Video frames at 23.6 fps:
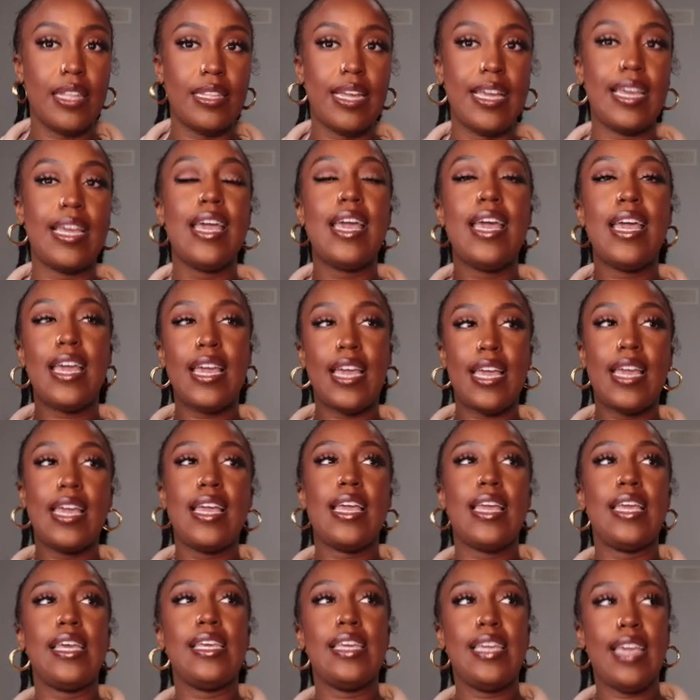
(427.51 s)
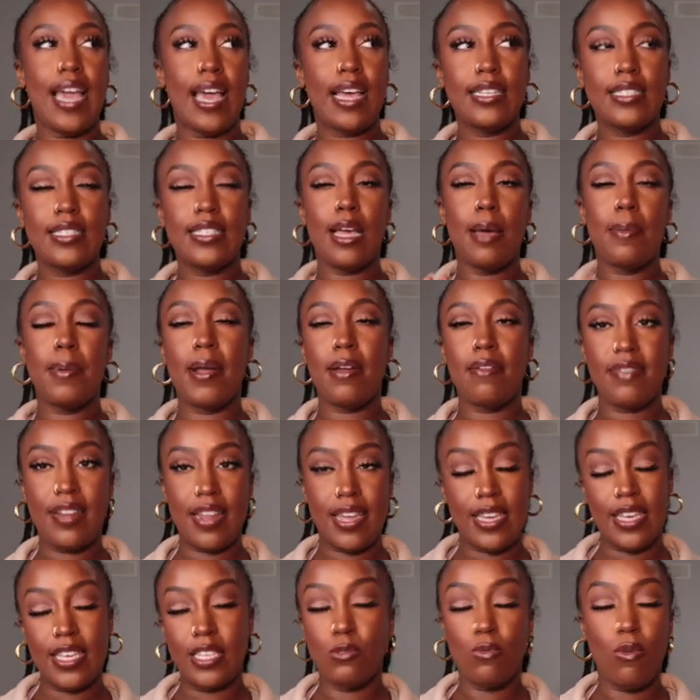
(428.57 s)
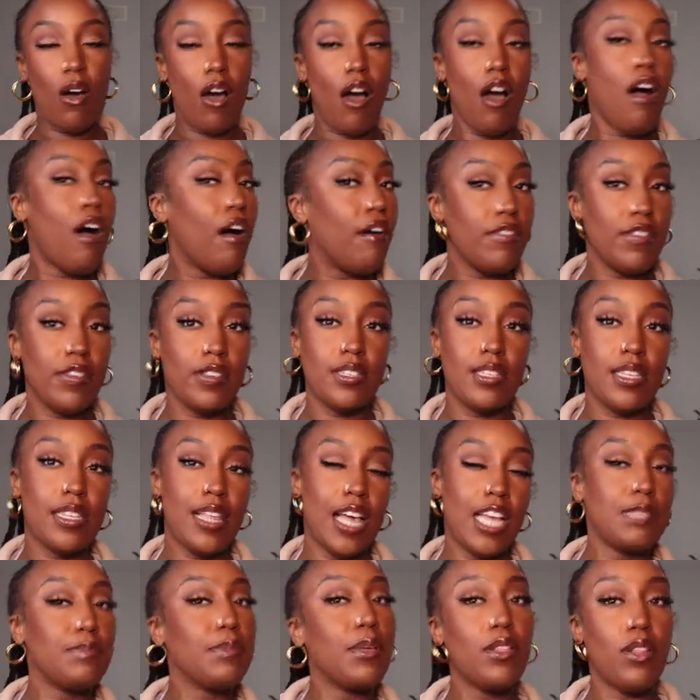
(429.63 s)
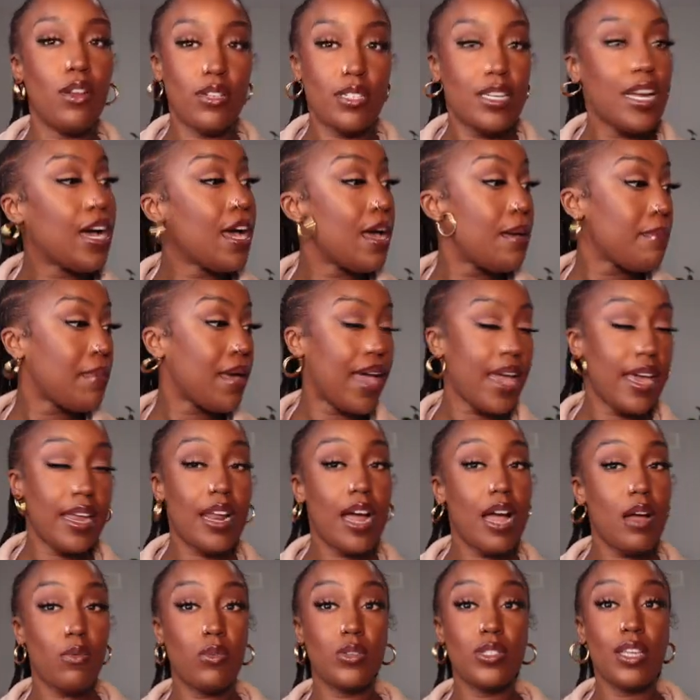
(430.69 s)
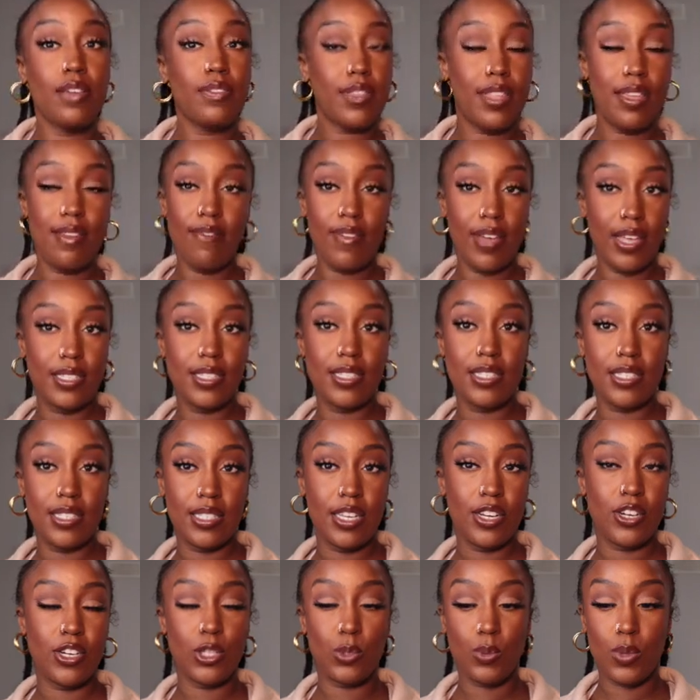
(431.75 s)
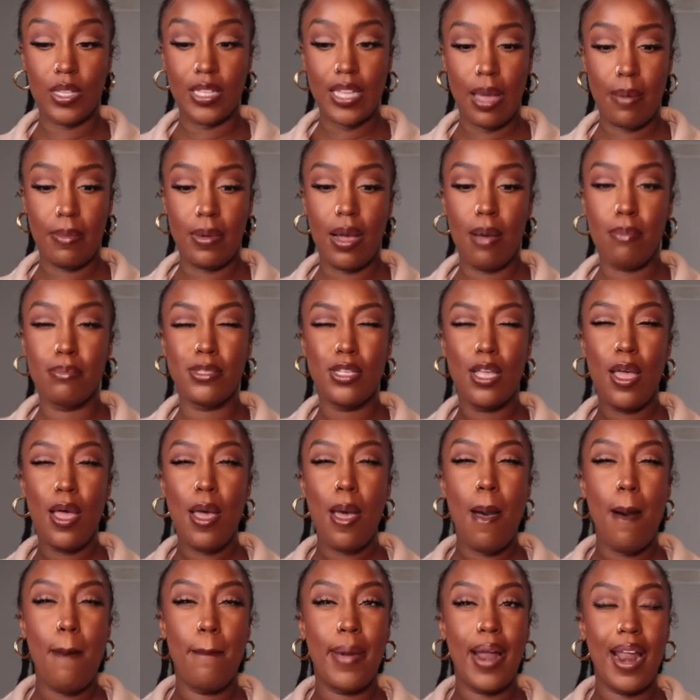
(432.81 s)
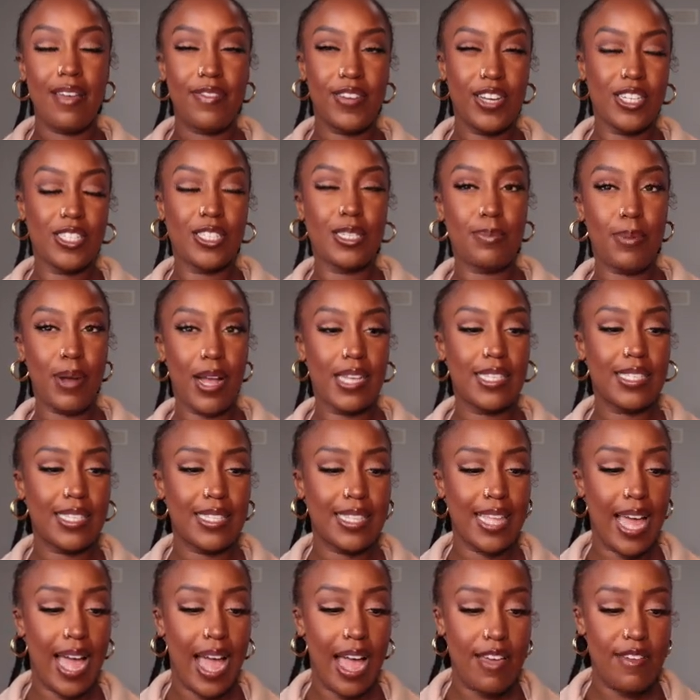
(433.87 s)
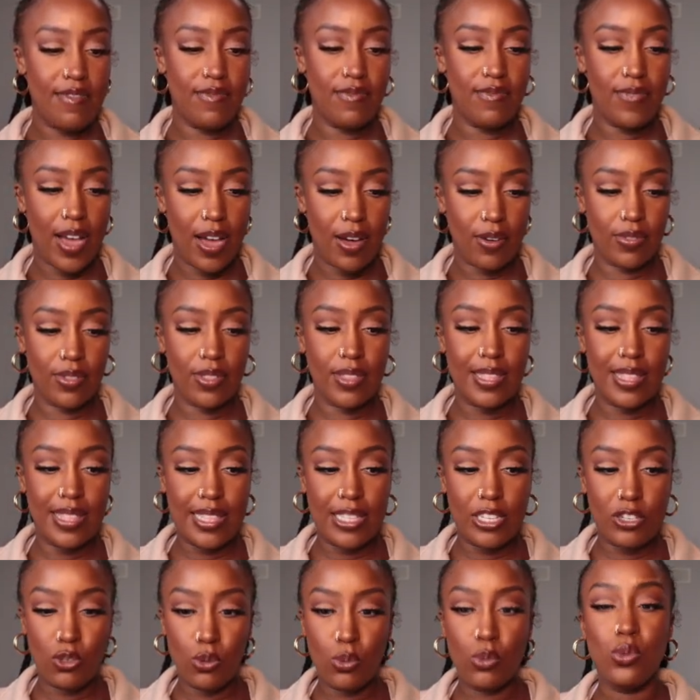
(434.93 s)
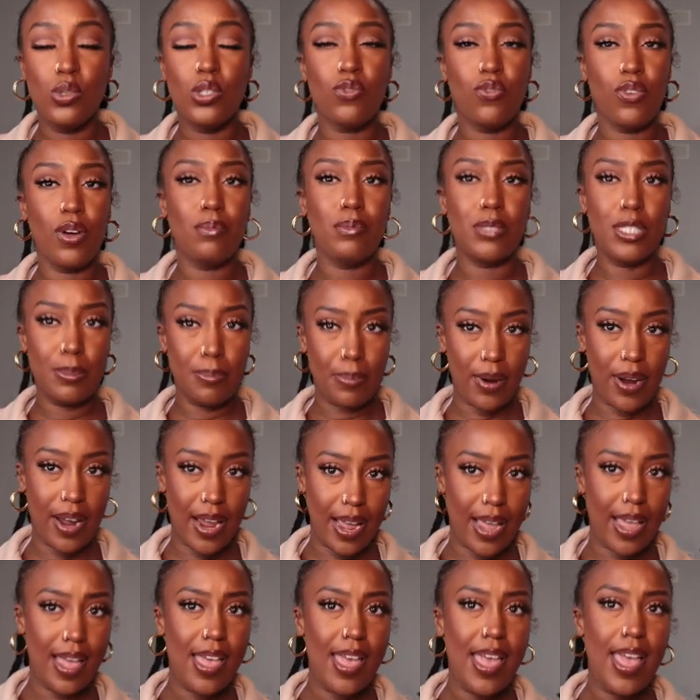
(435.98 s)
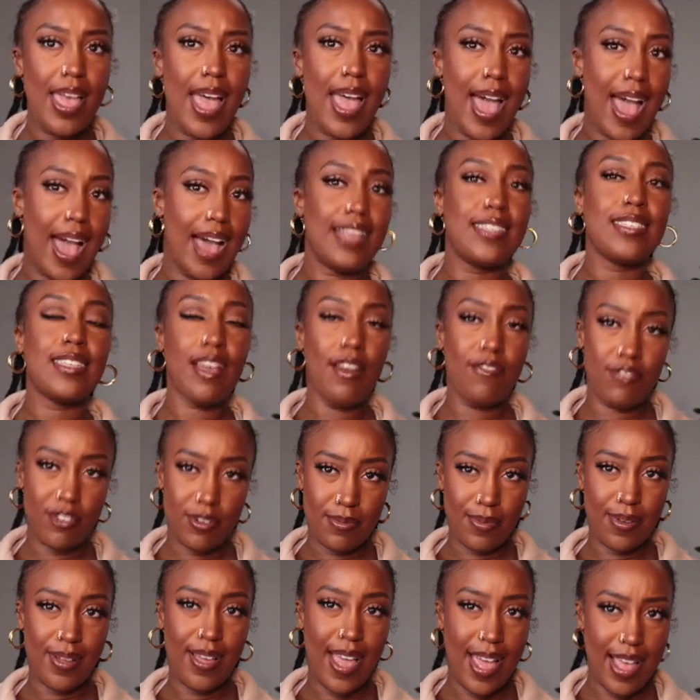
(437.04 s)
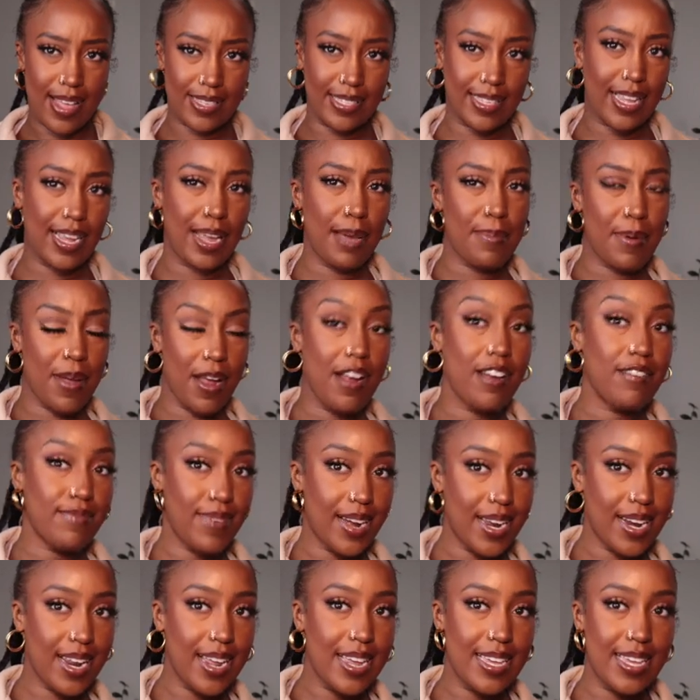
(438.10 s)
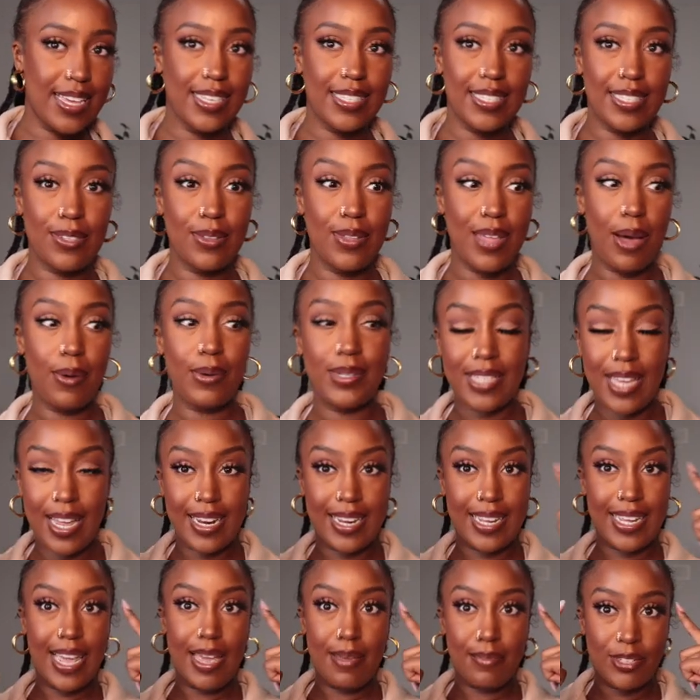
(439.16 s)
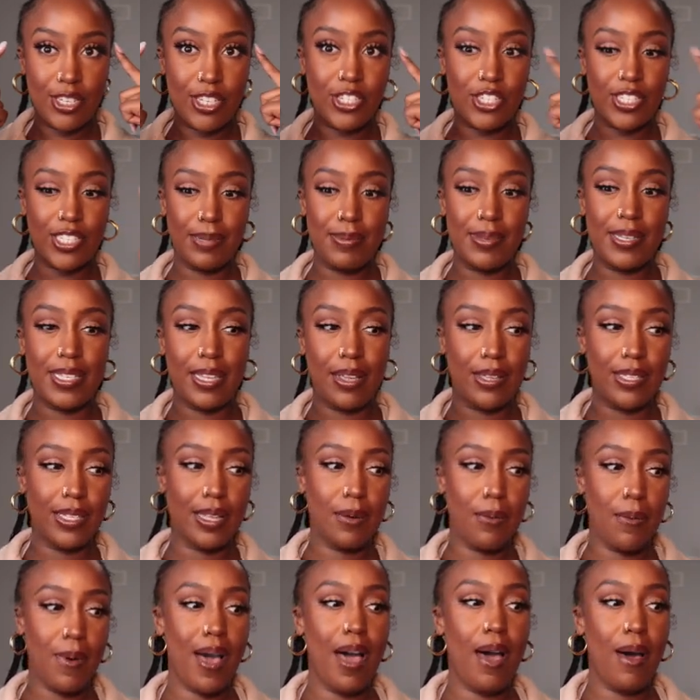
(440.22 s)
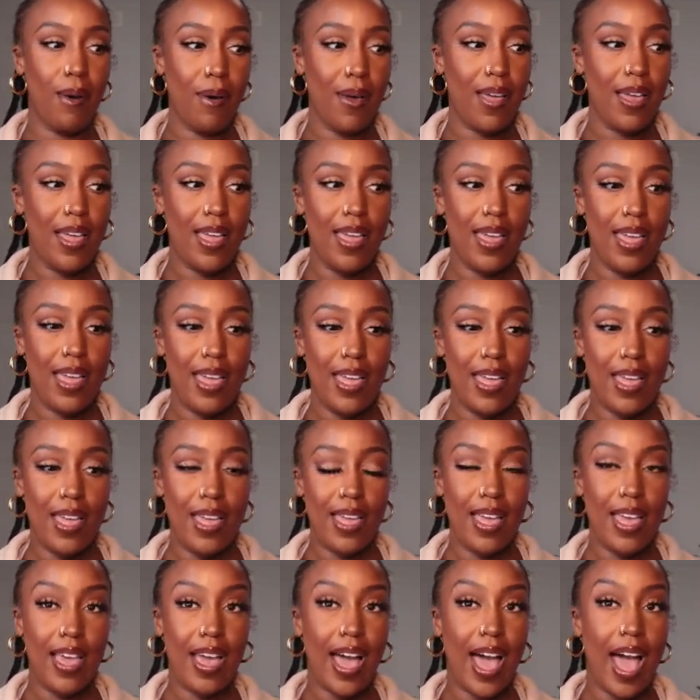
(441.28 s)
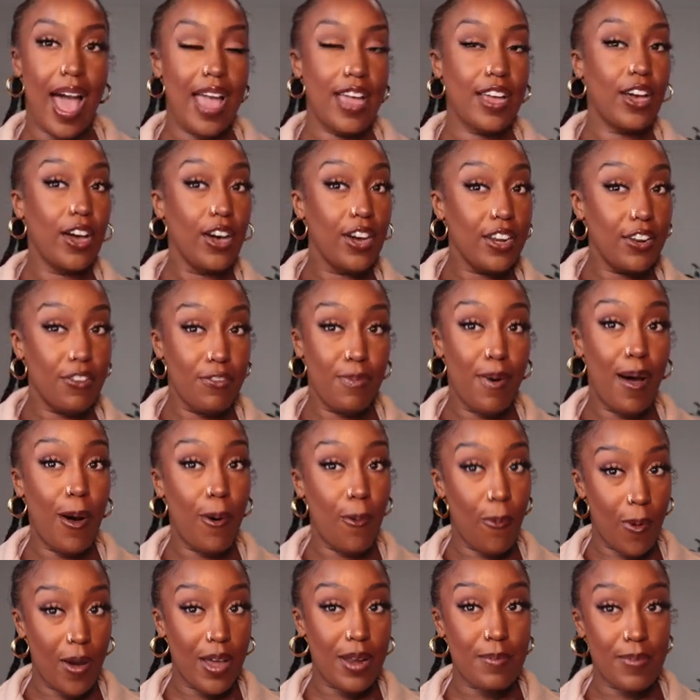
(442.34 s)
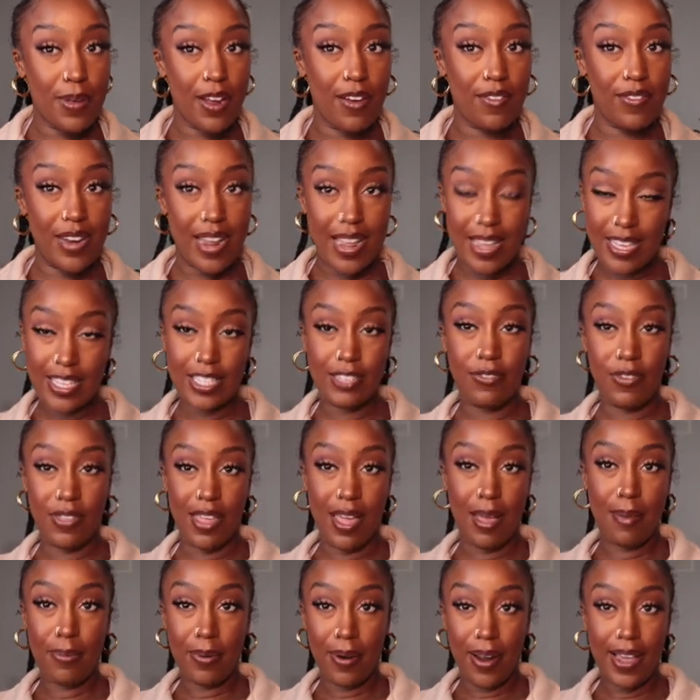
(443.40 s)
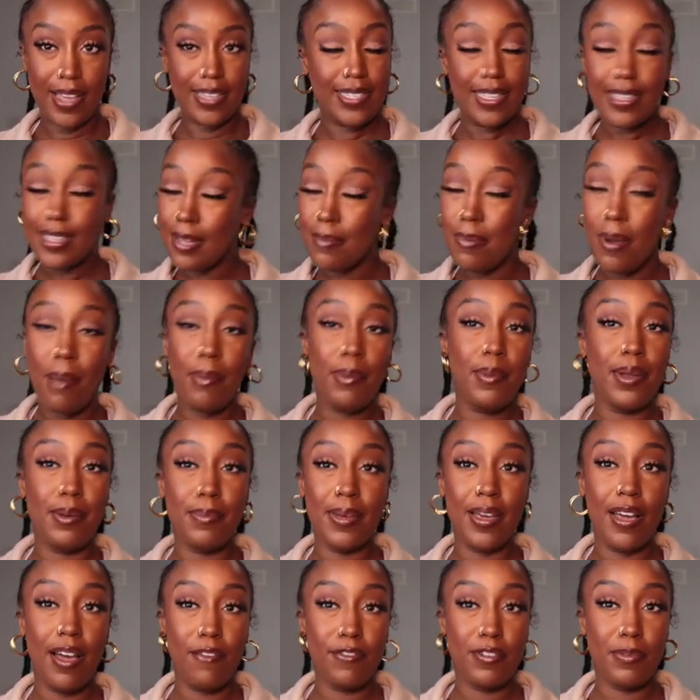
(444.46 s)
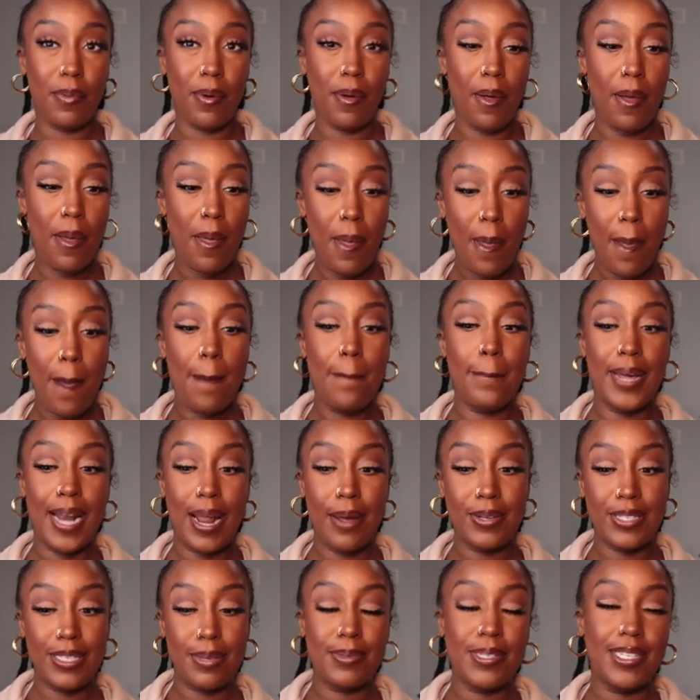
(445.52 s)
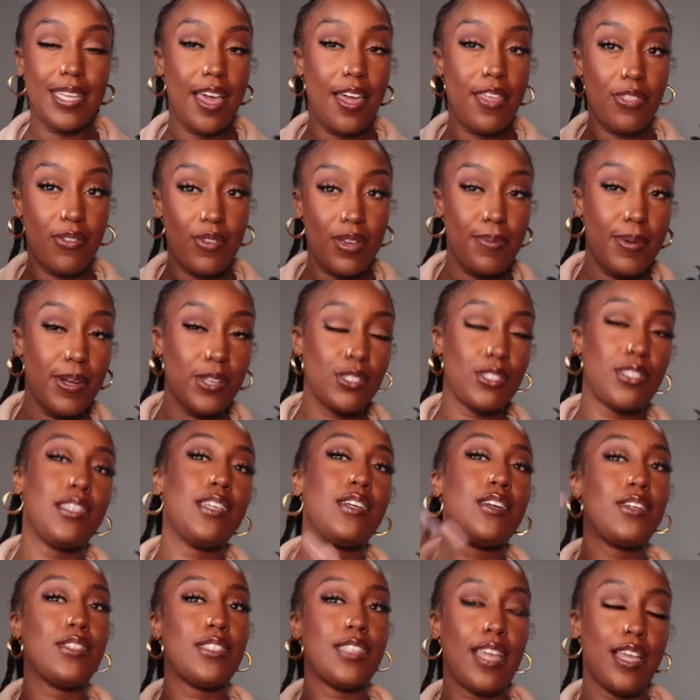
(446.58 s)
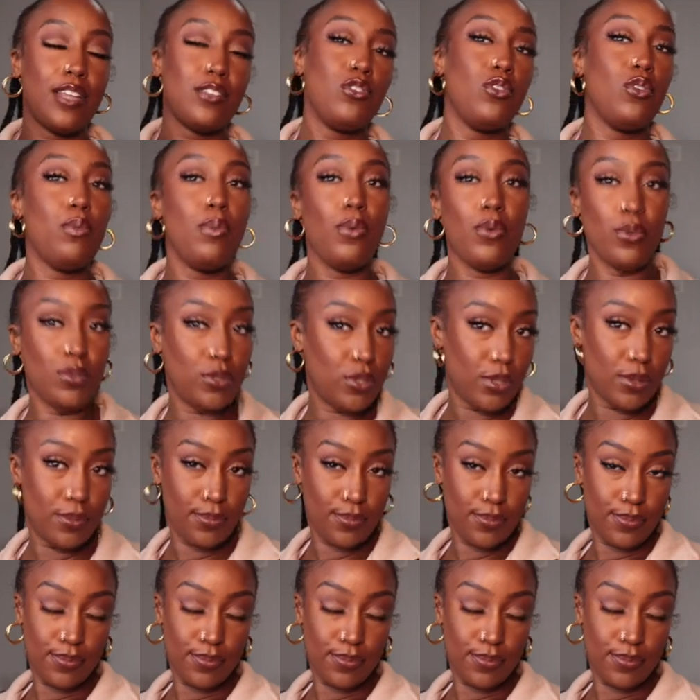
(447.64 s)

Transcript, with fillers: Like, yes, a pair of Nikes will obviously last me a long time, and I will definitely invest in sneakers when the time comes, but I found it surprising that I found shoes from spring as comfortable as like a pair of my Nikes. So that was kind of game changing to me, because I was like, wow, I could have bought one pair of Nikes for that price and they probably would have been comfortable, but I was able to get three pairs of sneakers and two boots.